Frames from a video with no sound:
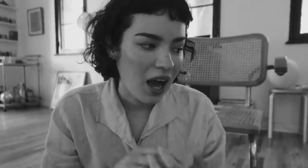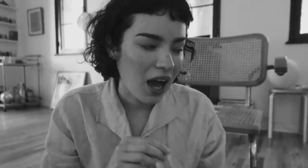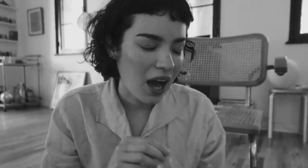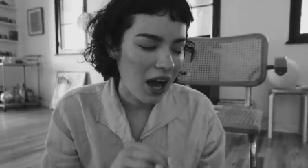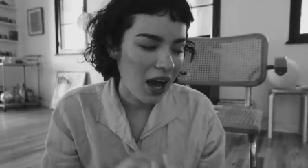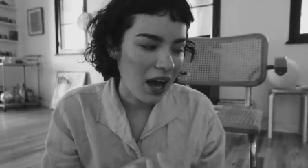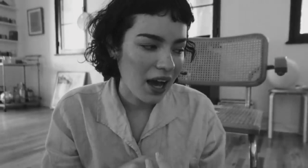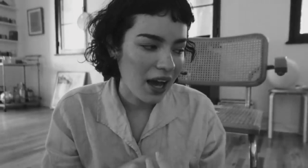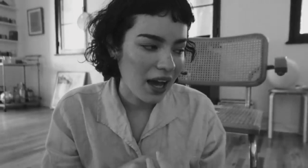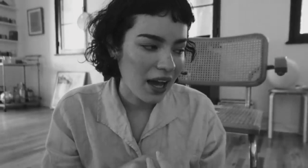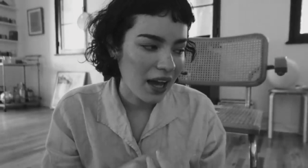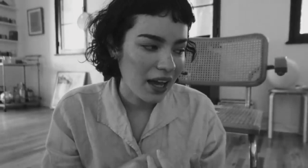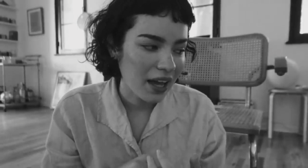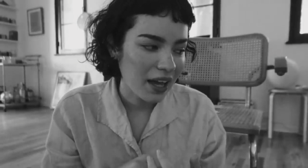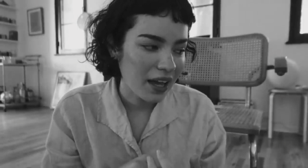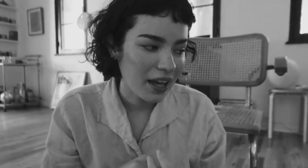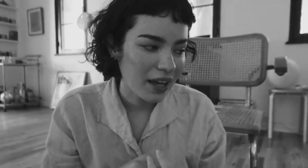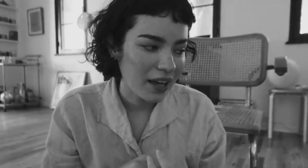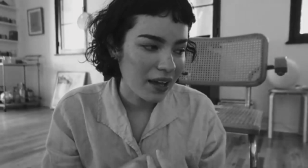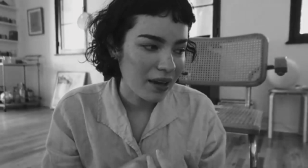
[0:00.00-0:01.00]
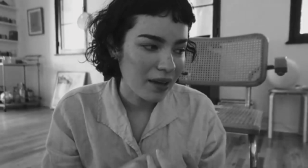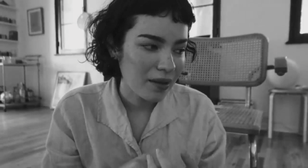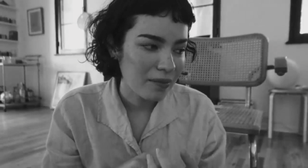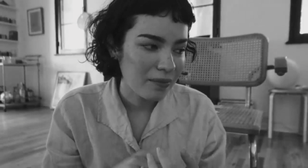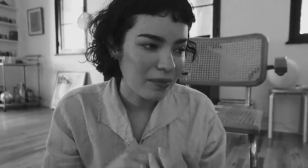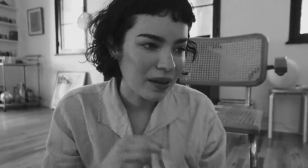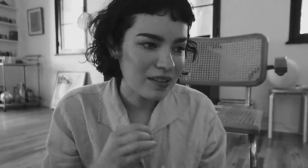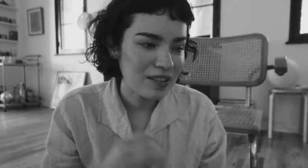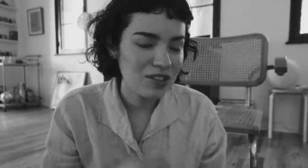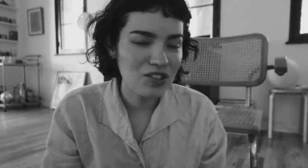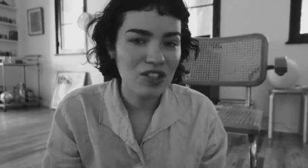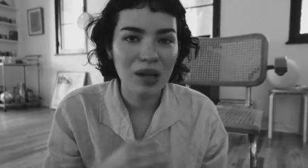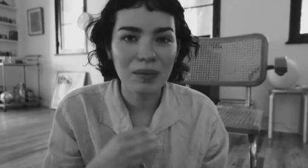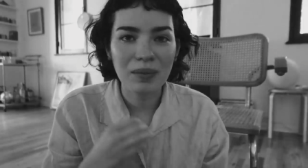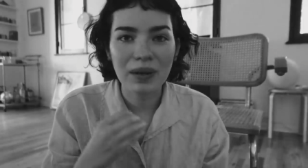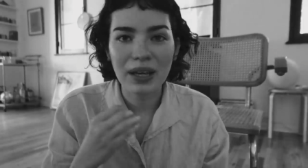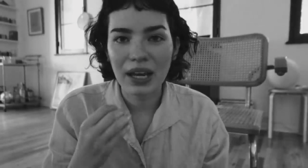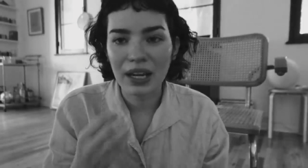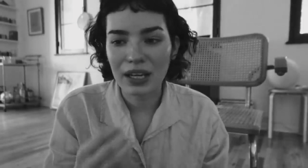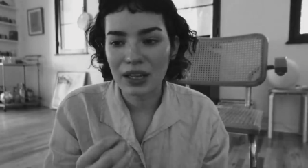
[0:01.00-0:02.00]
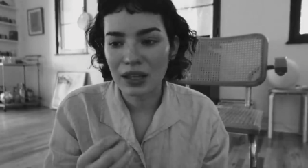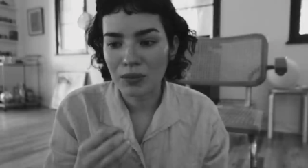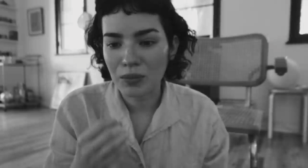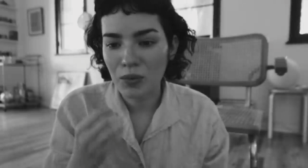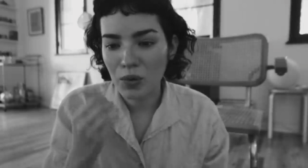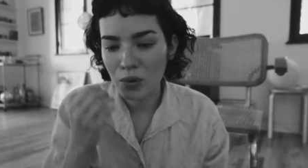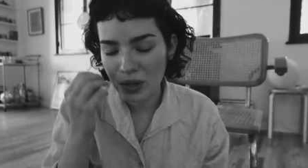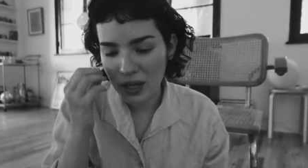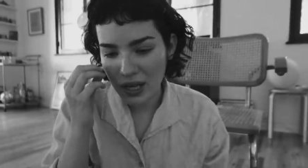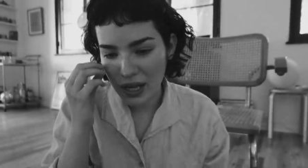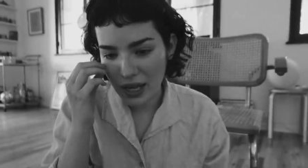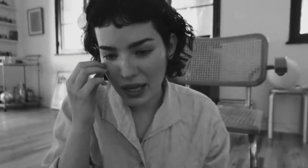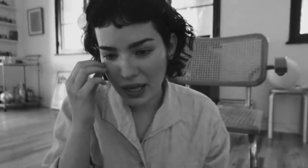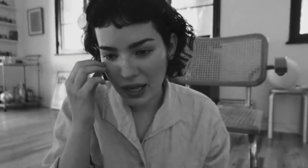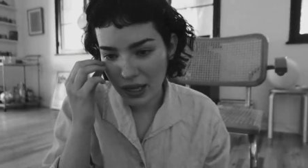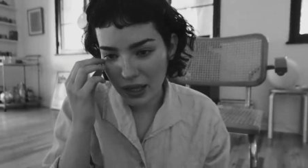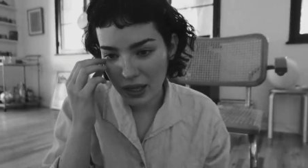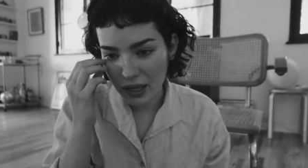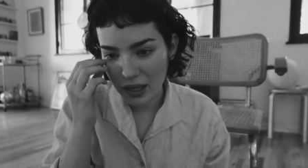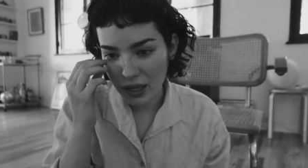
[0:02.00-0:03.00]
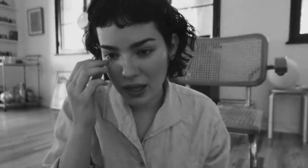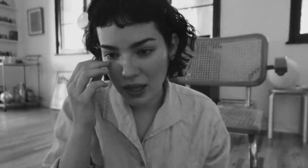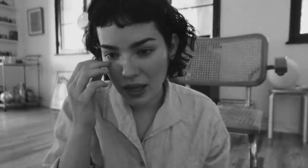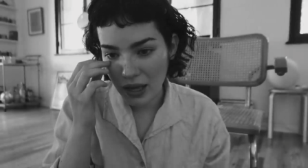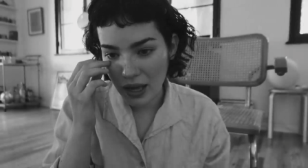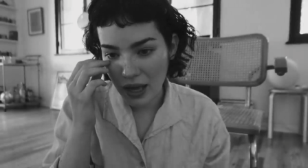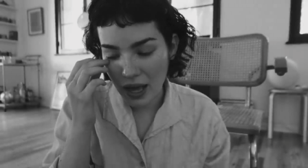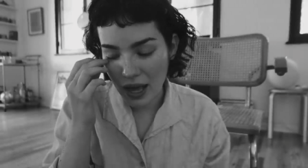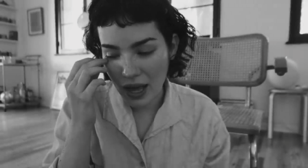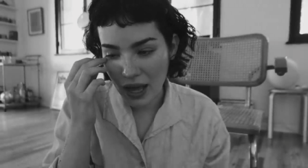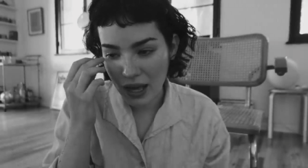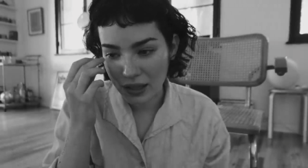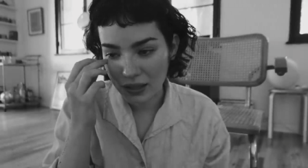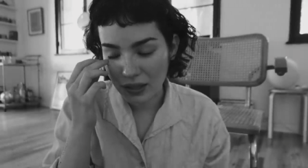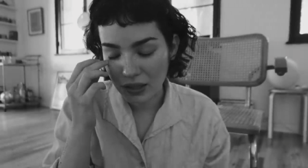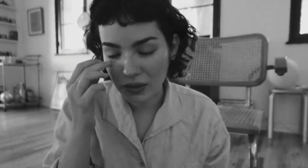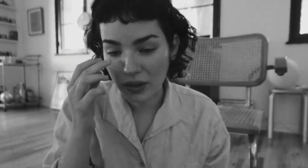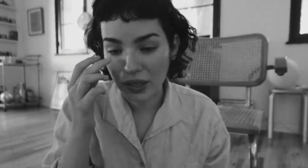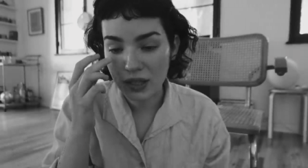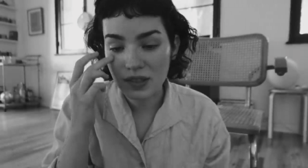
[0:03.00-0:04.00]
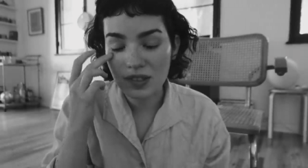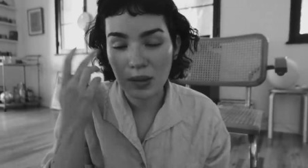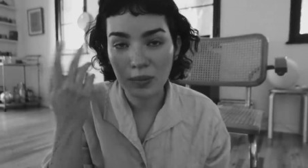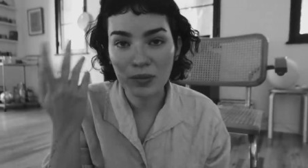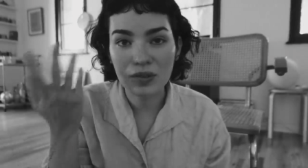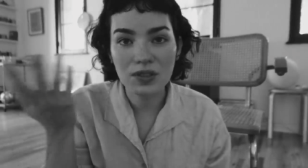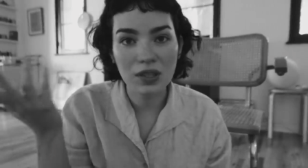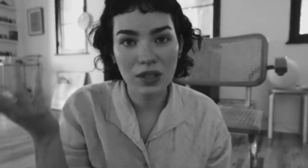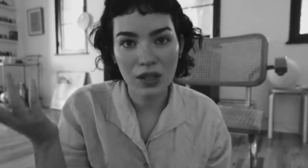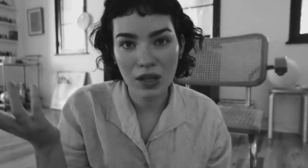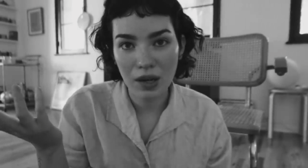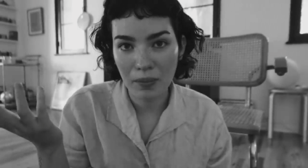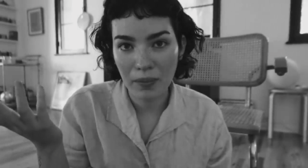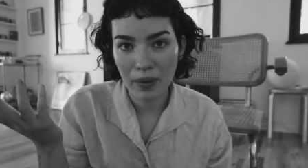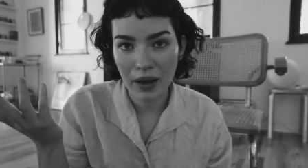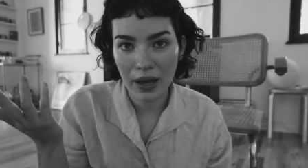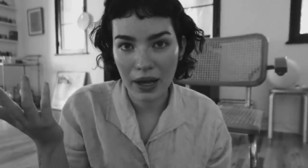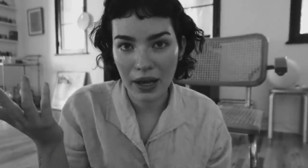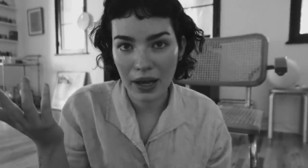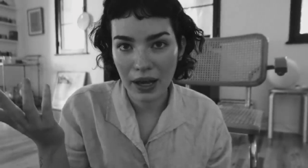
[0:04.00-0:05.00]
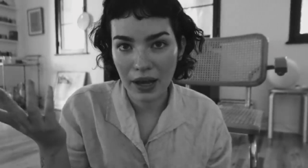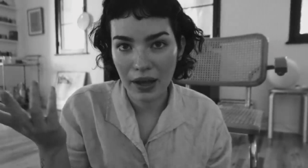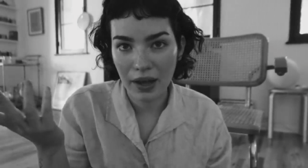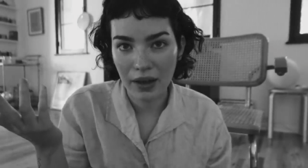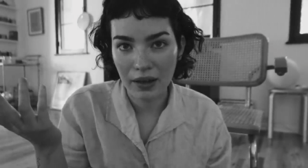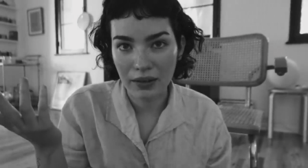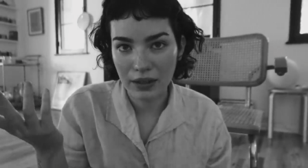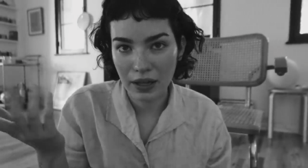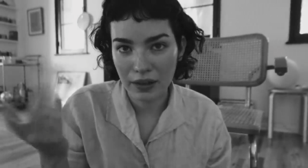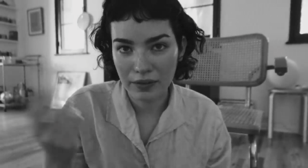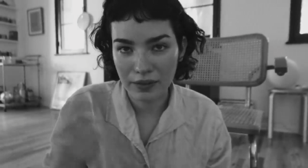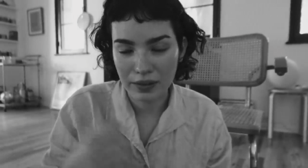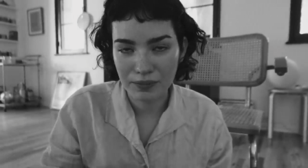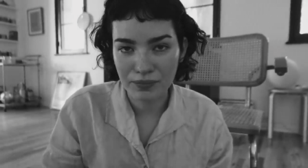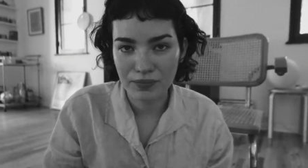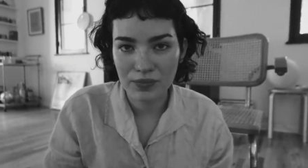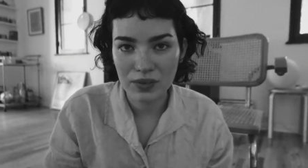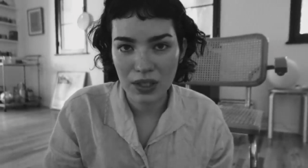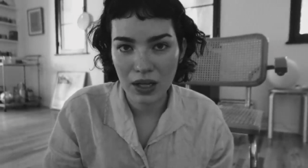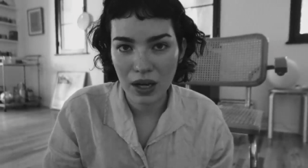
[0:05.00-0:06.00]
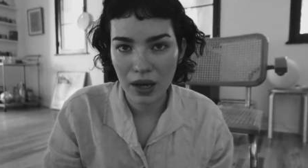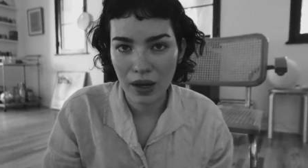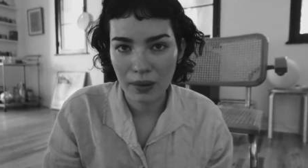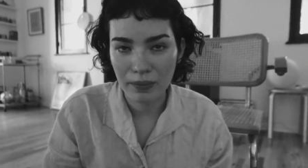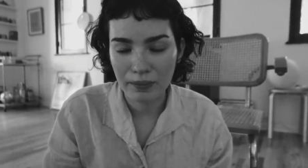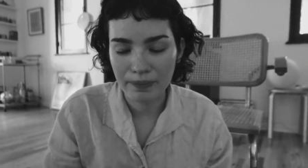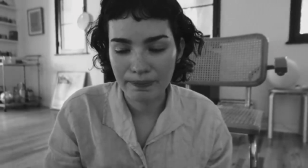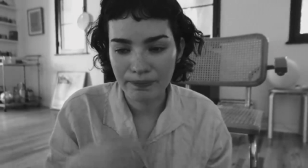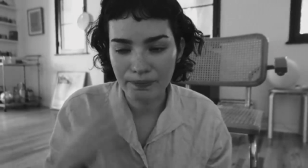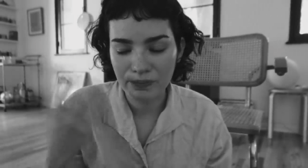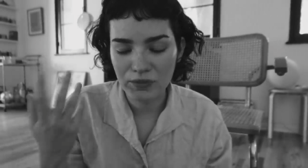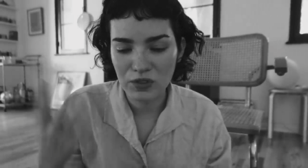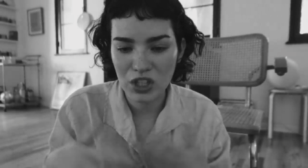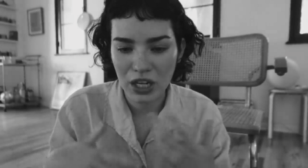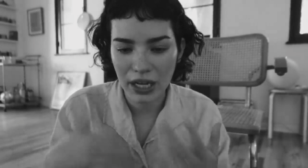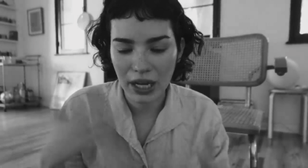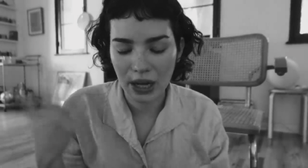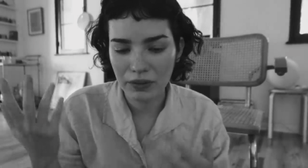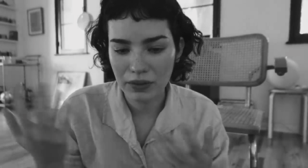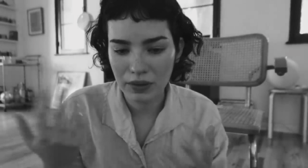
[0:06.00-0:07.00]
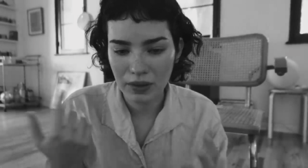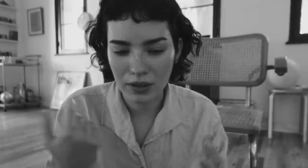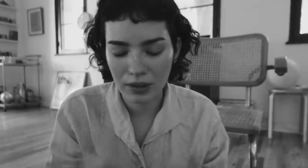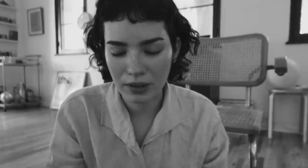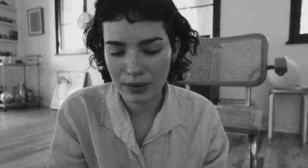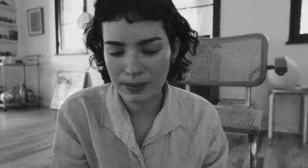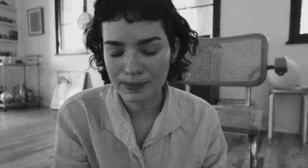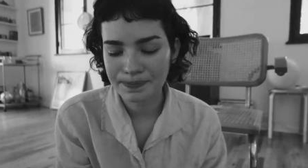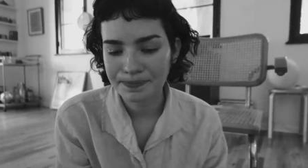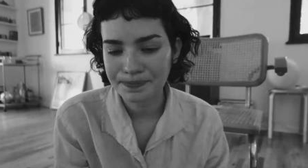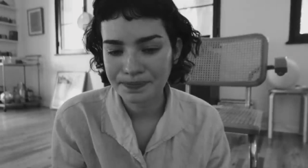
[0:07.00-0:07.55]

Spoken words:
I message them again in the morning and they're like, someone's gonna come by at 11 to come check out the